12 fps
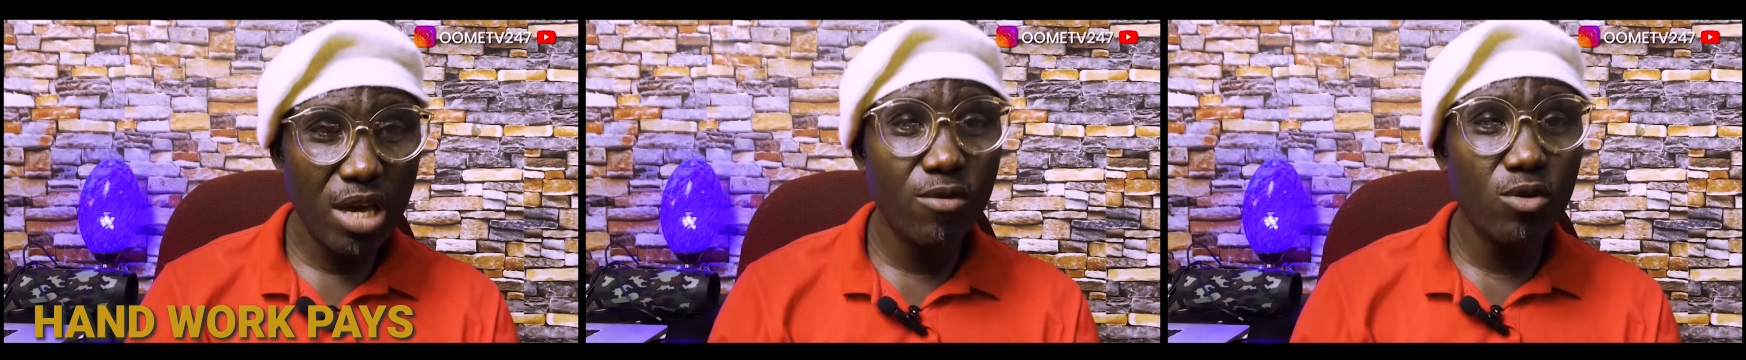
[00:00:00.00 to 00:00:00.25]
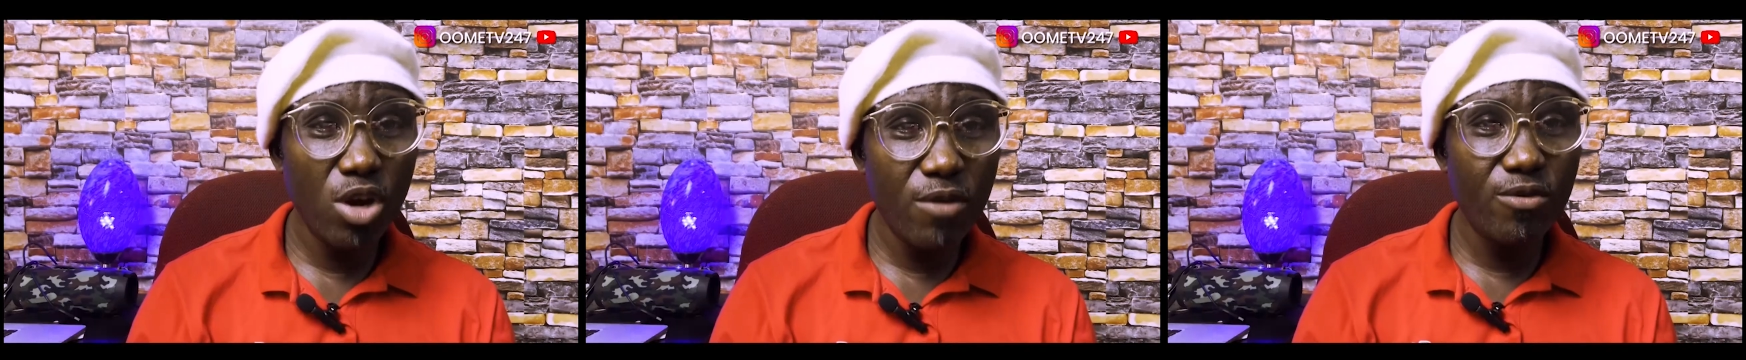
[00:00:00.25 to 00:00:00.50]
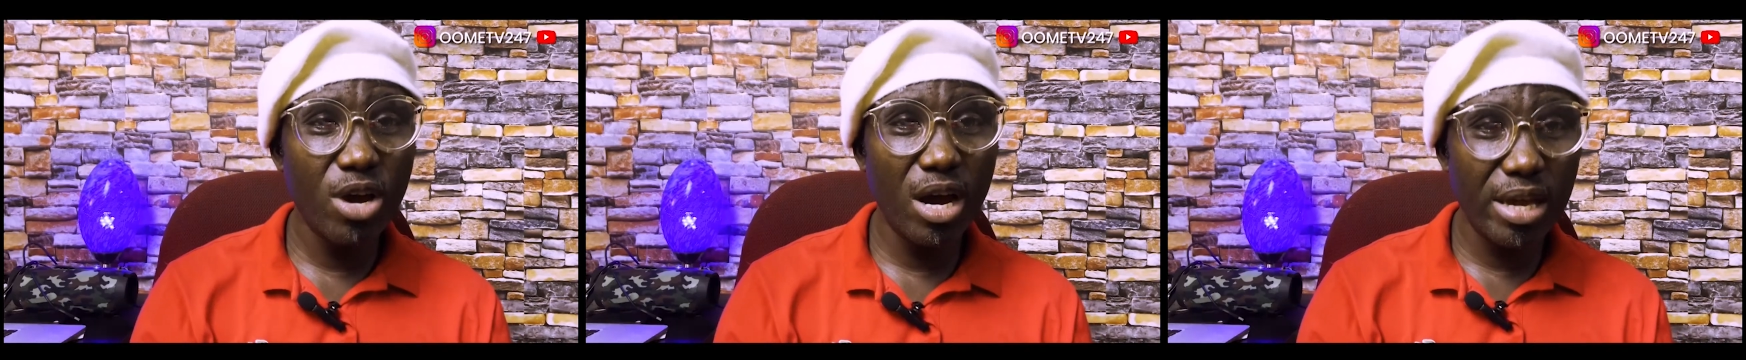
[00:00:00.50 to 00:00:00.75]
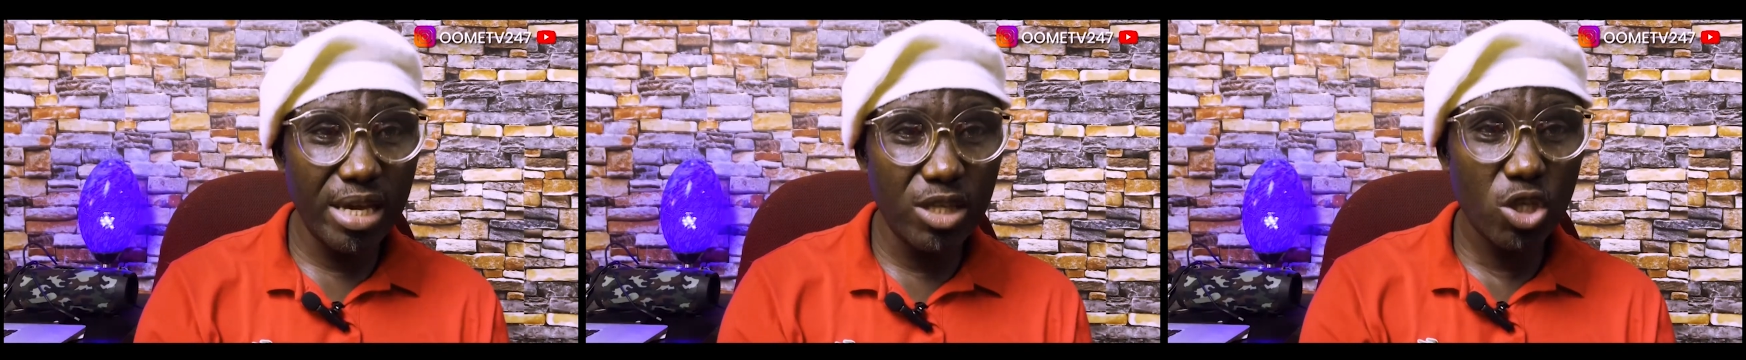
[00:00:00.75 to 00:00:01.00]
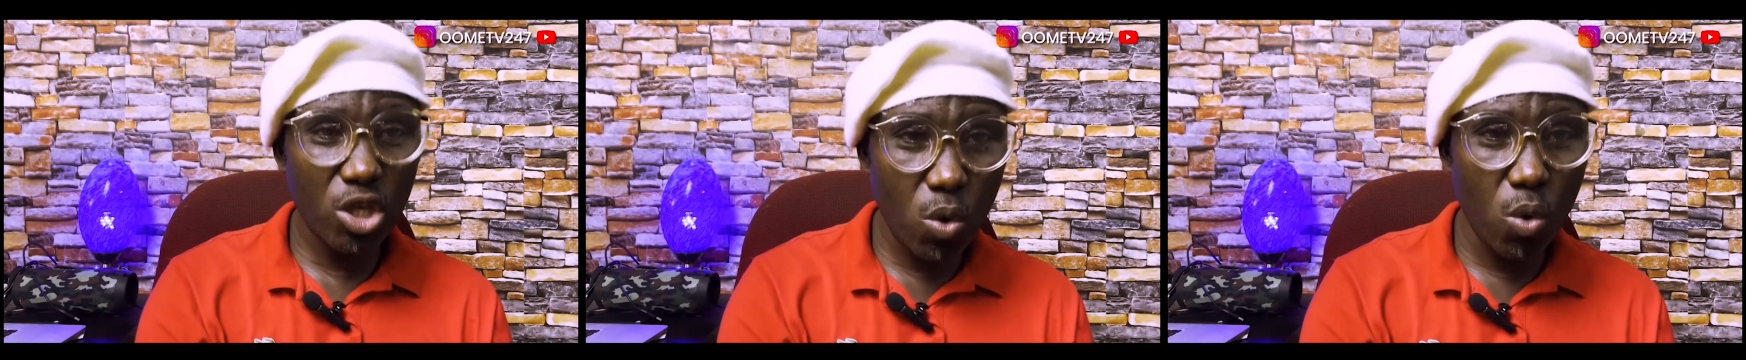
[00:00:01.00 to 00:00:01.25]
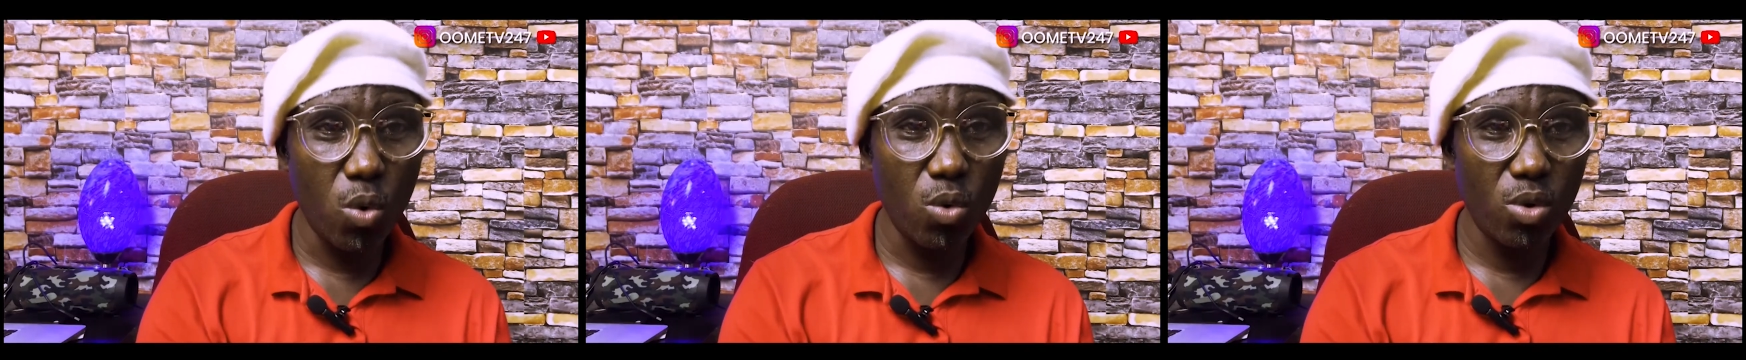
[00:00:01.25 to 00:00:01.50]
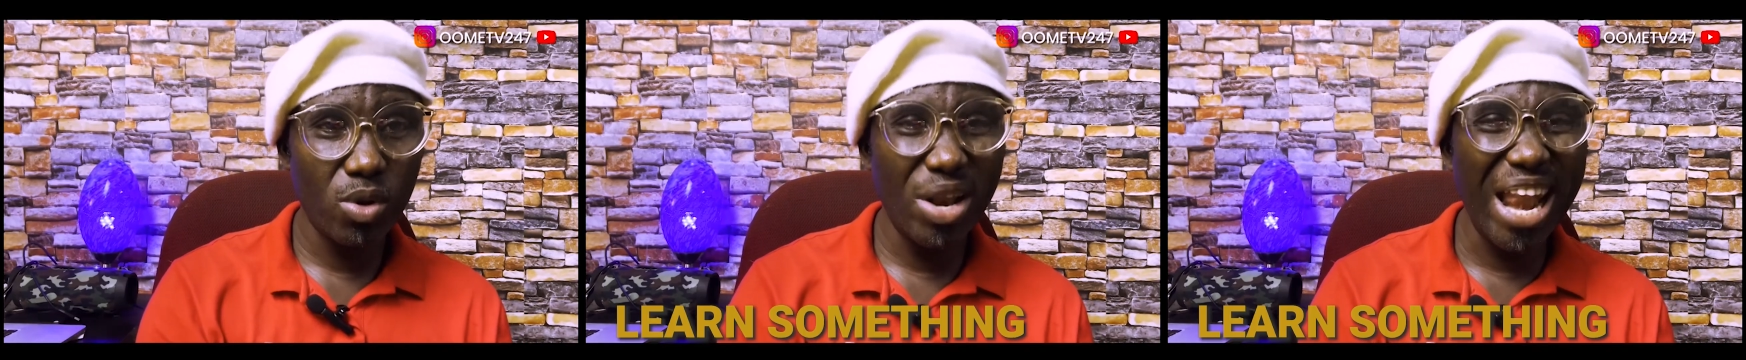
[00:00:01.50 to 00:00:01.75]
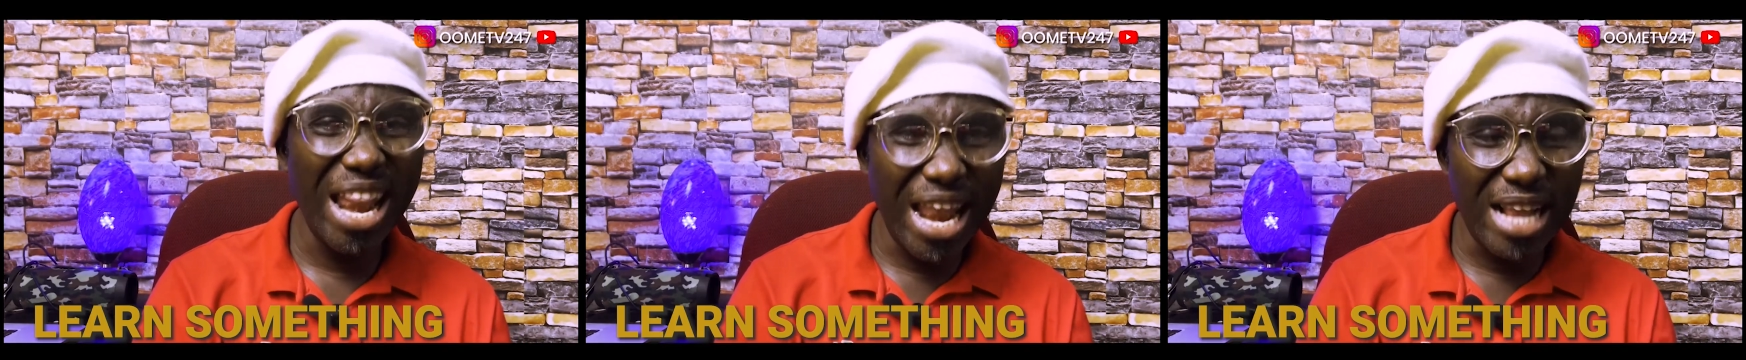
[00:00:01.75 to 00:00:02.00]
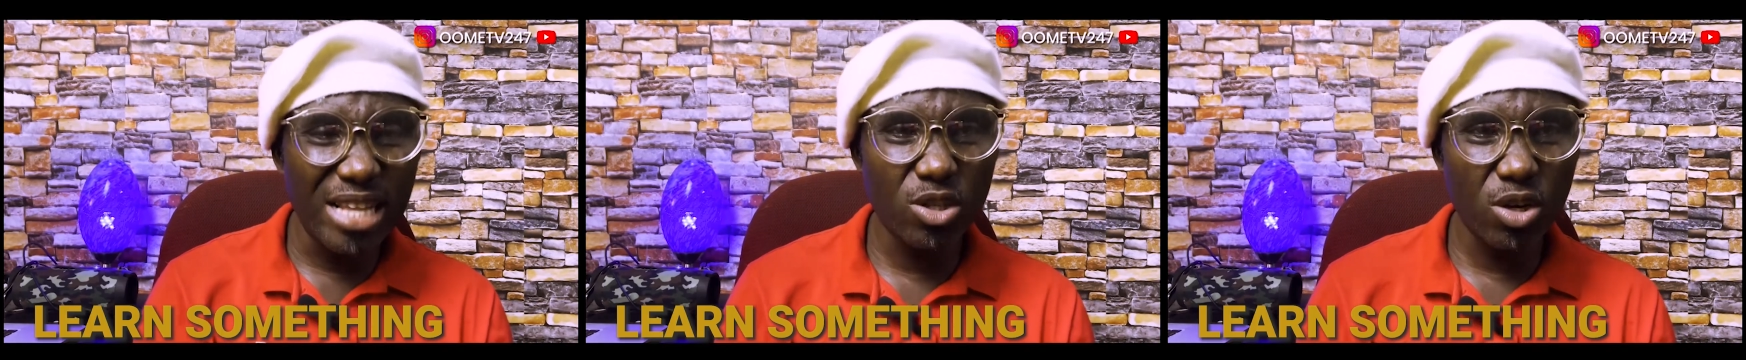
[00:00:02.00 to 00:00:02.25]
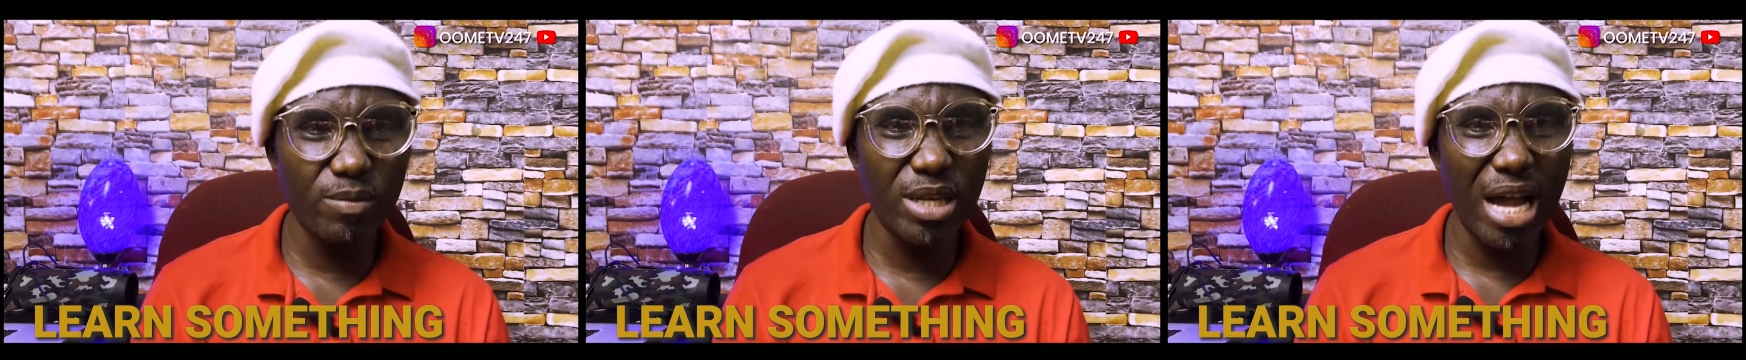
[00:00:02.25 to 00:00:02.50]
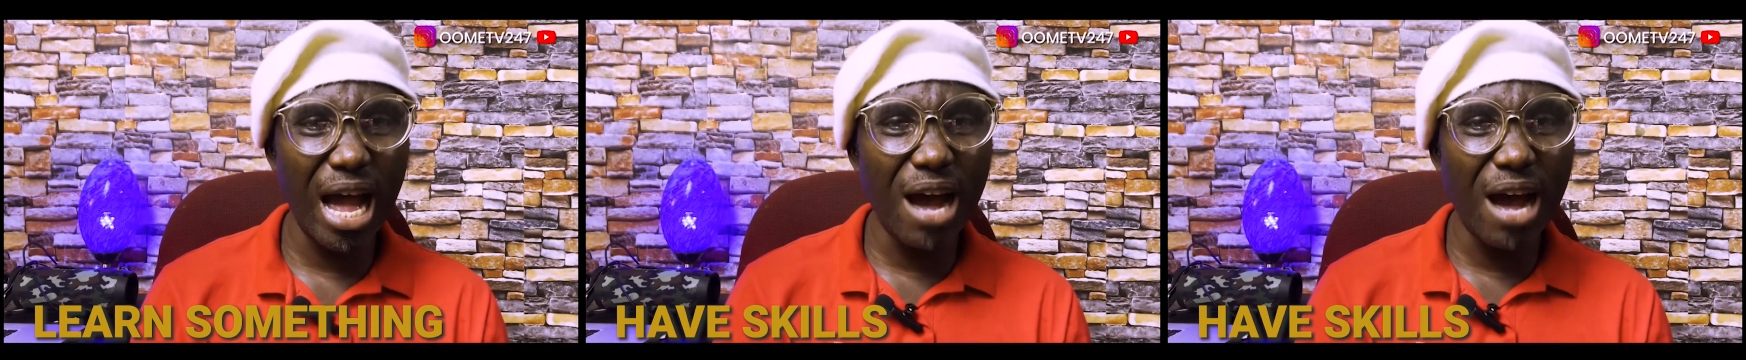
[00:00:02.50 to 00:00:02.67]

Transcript: Even though if you are in school, learn something,